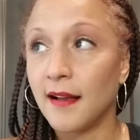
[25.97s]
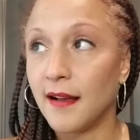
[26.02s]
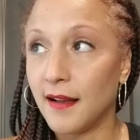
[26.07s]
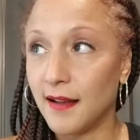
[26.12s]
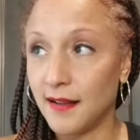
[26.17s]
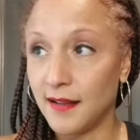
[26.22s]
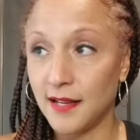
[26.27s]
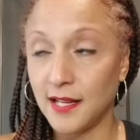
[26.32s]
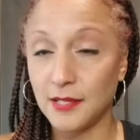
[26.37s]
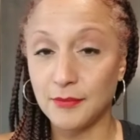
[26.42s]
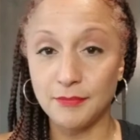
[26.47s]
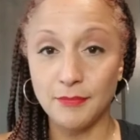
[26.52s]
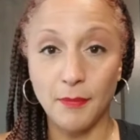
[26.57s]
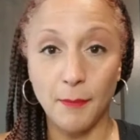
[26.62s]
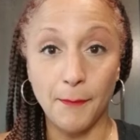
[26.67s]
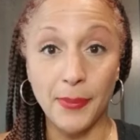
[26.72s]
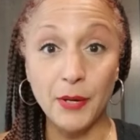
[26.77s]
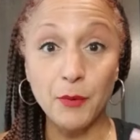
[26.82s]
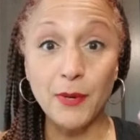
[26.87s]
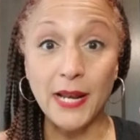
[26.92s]

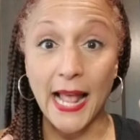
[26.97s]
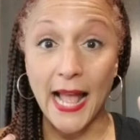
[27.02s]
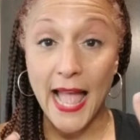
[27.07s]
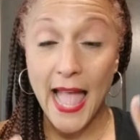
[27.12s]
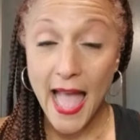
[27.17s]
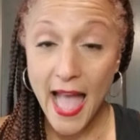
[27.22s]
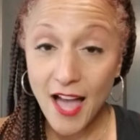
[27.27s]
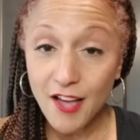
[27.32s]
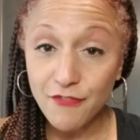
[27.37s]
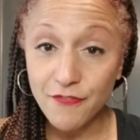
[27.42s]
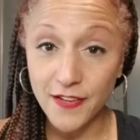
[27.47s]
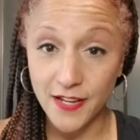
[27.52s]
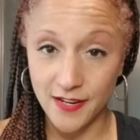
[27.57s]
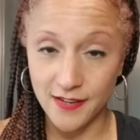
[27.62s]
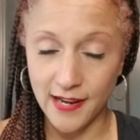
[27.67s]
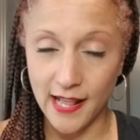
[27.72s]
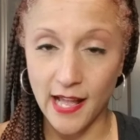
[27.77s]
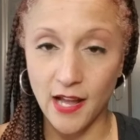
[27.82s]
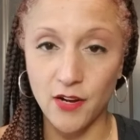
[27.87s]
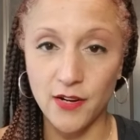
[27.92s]
But what I have figured
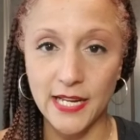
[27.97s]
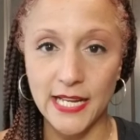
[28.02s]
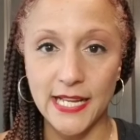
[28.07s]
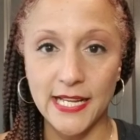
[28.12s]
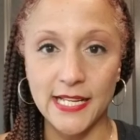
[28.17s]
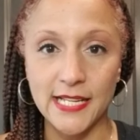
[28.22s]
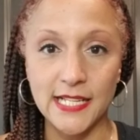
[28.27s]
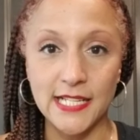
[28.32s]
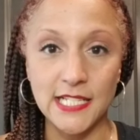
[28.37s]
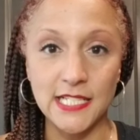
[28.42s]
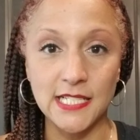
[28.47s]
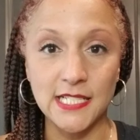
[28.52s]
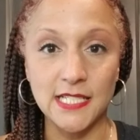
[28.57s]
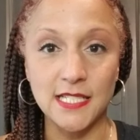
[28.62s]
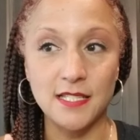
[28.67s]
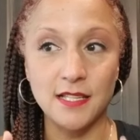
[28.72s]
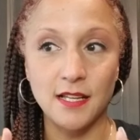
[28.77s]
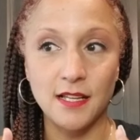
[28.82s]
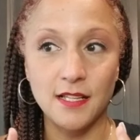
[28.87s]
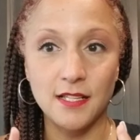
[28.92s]
out is
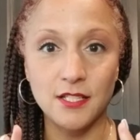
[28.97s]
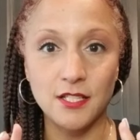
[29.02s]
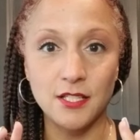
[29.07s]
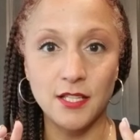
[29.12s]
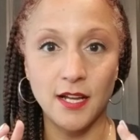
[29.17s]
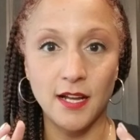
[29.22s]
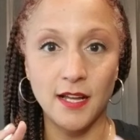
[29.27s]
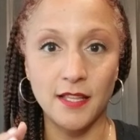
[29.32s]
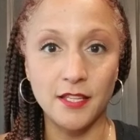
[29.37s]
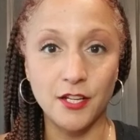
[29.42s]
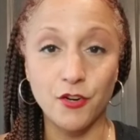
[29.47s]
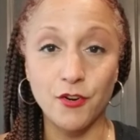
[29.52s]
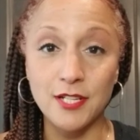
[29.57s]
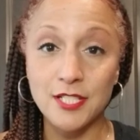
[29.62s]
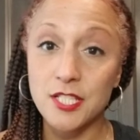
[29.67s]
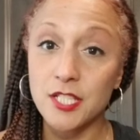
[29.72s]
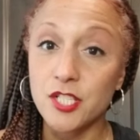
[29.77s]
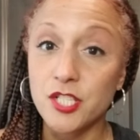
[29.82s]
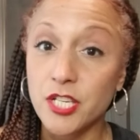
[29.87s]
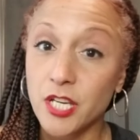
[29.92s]
the
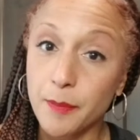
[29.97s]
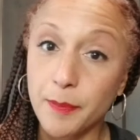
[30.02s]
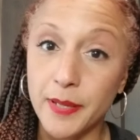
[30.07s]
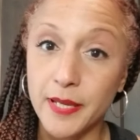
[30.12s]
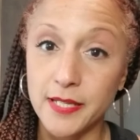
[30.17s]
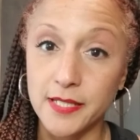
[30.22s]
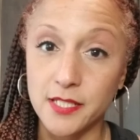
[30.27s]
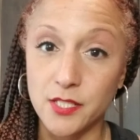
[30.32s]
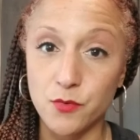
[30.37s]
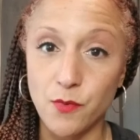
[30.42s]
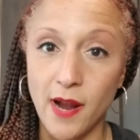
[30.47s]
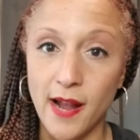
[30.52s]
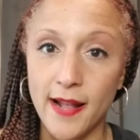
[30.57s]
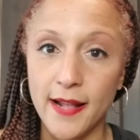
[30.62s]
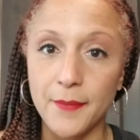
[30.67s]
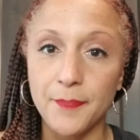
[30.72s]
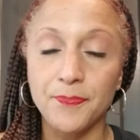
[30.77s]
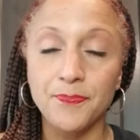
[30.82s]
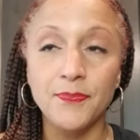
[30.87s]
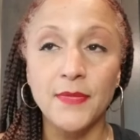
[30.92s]
crunchy chickpeas,
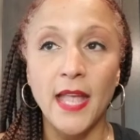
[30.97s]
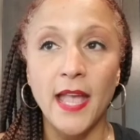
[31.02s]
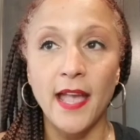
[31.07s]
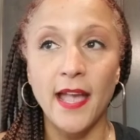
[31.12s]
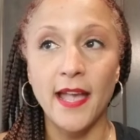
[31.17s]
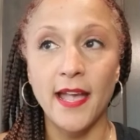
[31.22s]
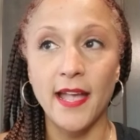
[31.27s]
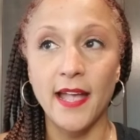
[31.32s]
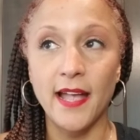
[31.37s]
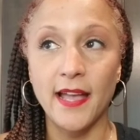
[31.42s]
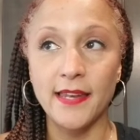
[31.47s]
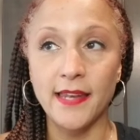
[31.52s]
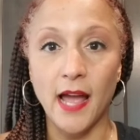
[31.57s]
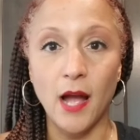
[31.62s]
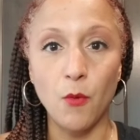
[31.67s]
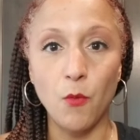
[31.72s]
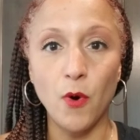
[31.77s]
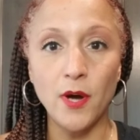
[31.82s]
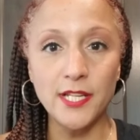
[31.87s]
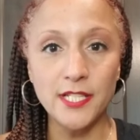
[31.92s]
right? And I
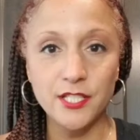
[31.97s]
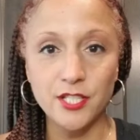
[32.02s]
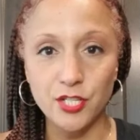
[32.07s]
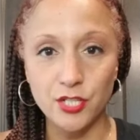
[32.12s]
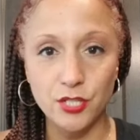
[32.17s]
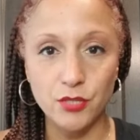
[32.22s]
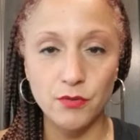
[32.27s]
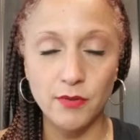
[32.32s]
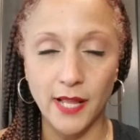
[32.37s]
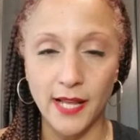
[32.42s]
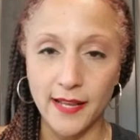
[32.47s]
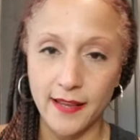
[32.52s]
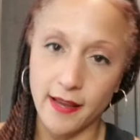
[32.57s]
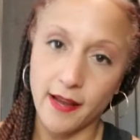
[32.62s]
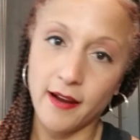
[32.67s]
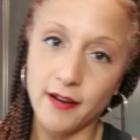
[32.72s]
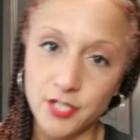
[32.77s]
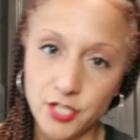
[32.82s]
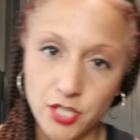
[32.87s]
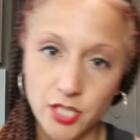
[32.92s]
wanted to do like
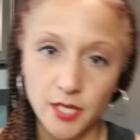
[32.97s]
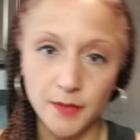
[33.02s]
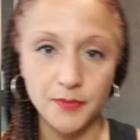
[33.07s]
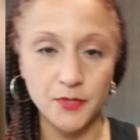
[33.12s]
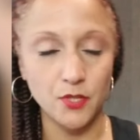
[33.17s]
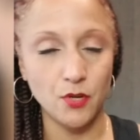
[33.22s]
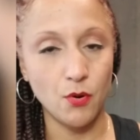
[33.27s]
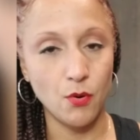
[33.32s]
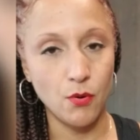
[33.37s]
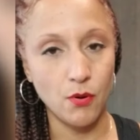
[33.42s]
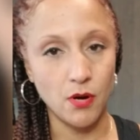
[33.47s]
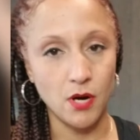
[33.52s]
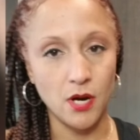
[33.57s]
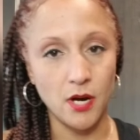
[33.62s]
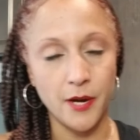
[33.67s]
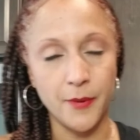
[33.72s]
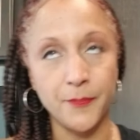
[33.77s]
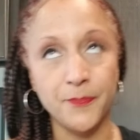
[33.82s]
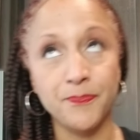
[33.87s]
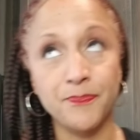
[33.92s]
carrot chips
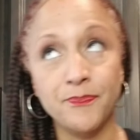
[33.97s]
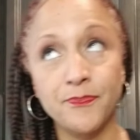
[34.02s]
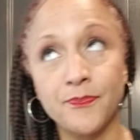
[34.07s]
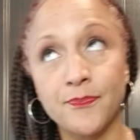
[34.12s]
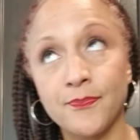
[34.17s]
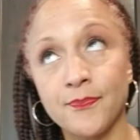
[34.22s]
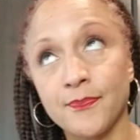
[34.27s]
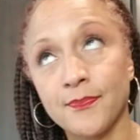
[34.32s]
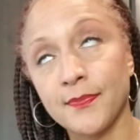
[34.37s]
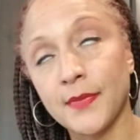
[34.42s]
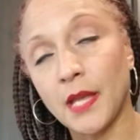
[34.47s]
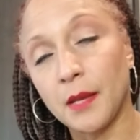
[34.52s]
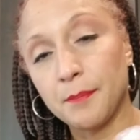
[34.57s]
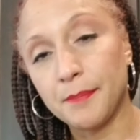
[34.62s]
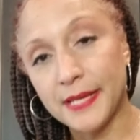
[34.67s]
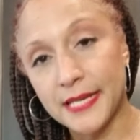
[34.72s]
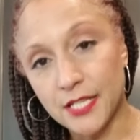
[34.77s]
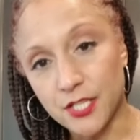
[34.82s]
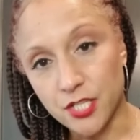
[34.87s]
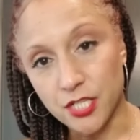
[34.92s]
or
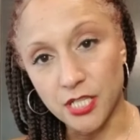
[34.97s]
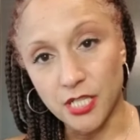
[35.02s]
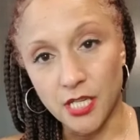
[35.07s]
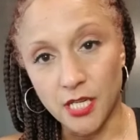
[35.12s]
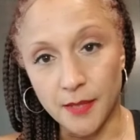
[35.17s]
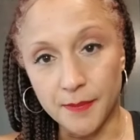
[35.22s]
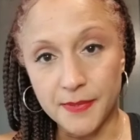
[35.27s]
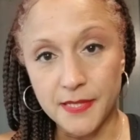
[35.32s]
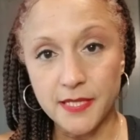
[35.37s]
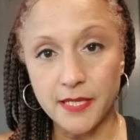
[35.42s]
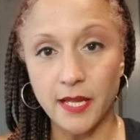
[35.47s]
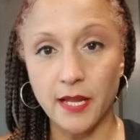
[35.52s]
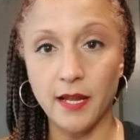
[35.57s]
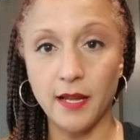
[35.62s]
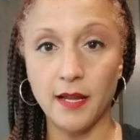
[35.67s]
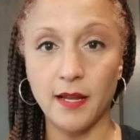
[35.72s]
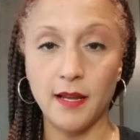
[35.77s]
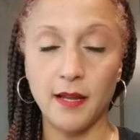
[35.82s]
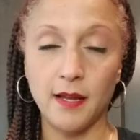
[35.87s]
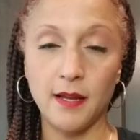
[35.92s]
beet chips
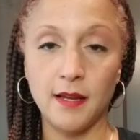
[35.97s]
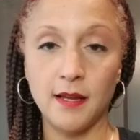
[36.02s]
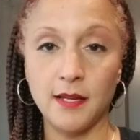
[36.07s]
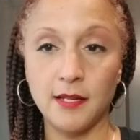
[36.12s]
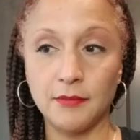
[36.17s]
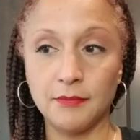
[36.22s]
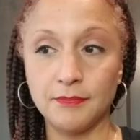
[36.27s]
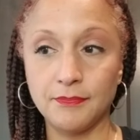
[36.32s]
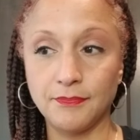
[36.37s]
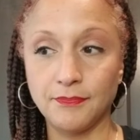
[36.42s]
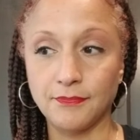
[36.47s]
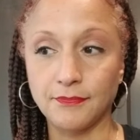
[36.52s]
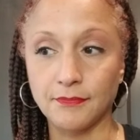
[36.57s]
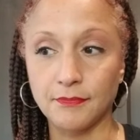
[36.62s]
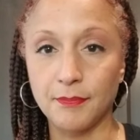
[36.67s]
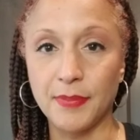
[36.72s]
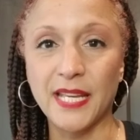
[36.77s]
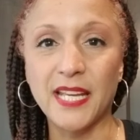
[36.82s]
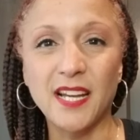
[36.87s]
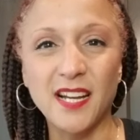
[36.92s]

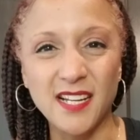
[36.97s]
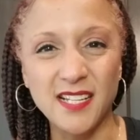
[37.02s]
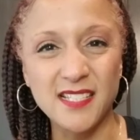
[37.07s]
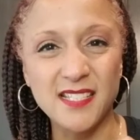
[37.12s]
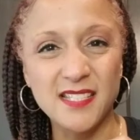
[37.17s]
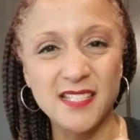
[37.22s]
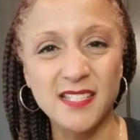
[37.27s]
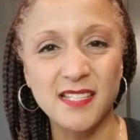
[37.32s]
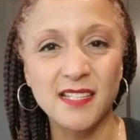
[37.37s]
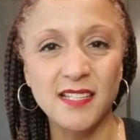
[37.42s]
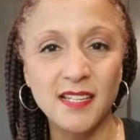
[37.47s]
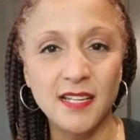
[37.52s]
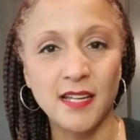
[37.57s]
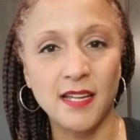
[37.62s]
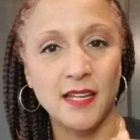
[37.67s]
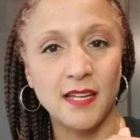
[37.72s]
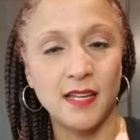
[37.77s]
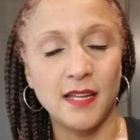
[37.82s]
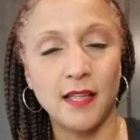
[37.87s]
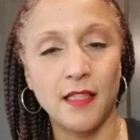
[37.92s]
because
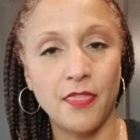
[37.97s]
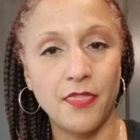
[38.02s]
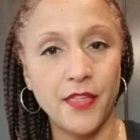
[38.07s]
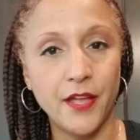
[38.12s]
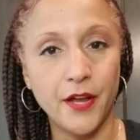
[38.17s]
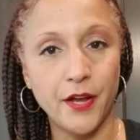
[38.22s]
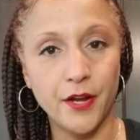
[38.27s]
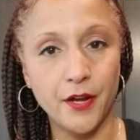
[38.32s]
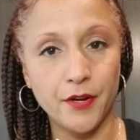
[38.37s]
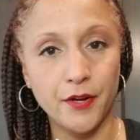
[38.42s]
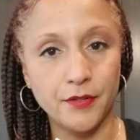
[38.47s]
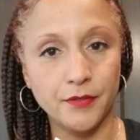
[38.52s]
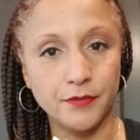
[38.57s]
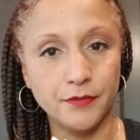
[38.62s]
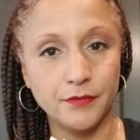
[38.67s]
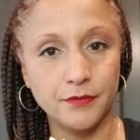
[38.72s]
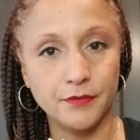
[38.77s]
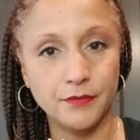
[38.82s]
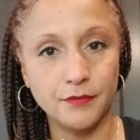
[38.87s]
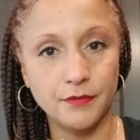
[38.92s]

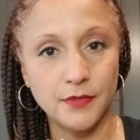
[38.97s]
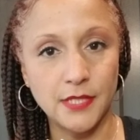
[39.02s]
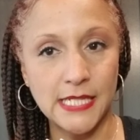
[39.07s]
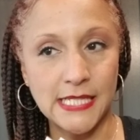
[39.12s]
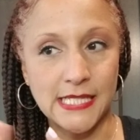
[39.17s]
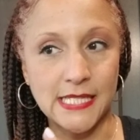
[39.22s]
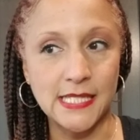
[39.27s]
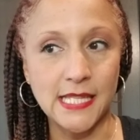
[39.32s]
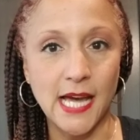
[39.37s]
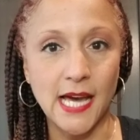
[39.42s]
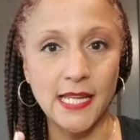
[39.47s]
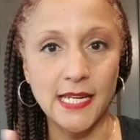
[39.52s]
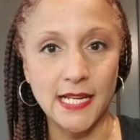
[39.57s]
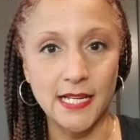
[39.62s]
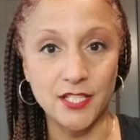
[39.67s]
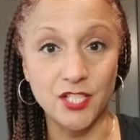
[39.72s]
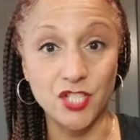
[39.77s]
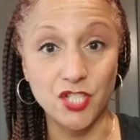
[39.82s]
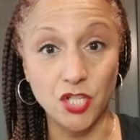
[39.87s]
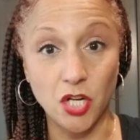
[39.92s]
it's not
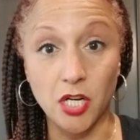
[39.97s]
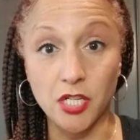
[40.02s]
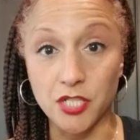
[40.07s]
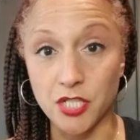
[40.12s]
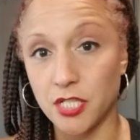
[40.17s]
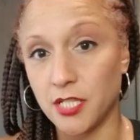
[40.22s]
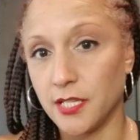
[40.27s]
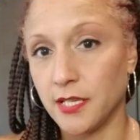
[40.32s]
as starchy,